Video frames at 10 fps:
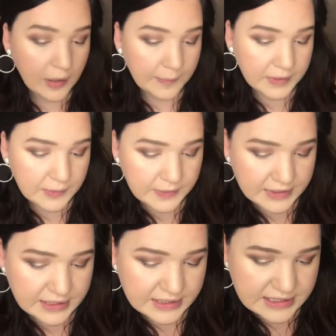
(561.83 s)
I'm gonna put
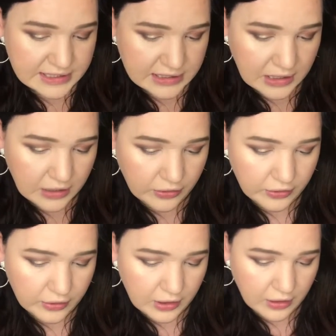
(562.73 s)
this
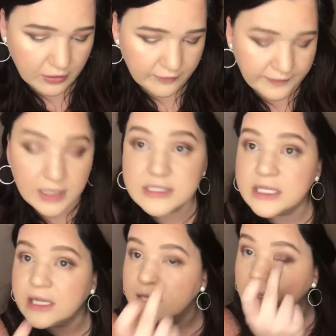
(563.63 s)
color called
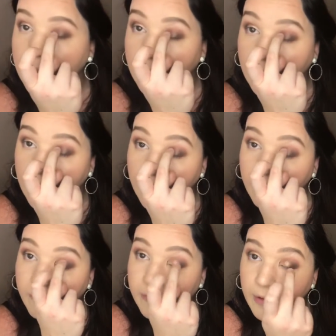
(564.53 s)
Foxy
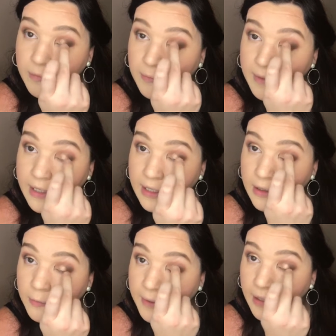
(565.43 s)
from the
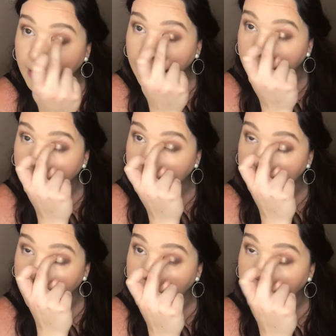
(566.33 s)
Maneater palette
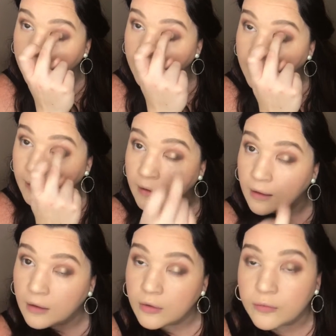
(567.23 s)

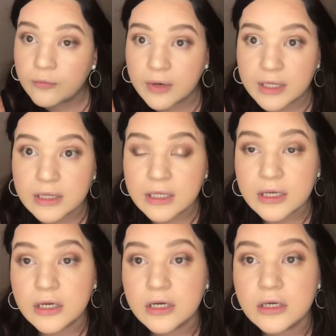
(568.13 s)
right
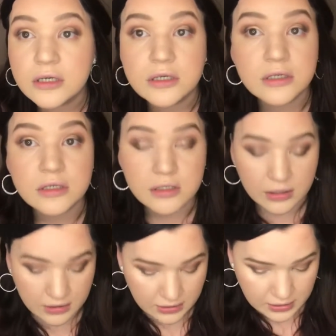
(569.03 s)
there.
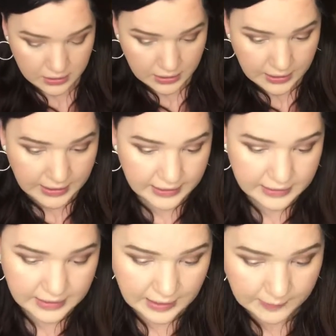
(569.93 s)

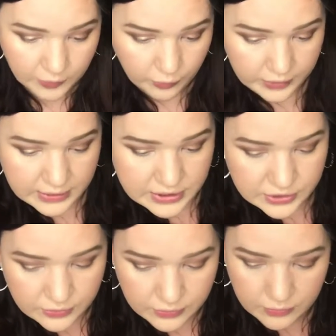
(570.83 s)
And then I'm going
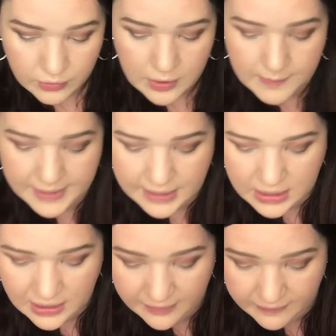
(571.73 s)
to make
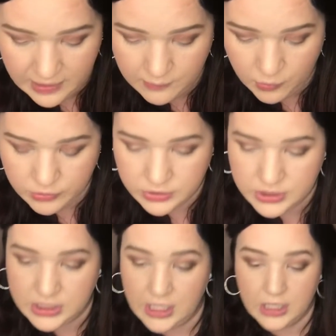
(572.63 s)
it even more
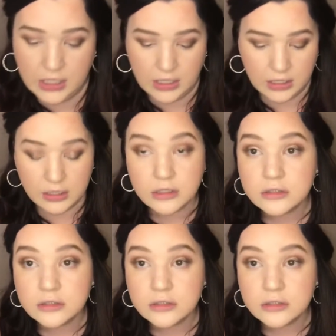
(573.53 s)
shiny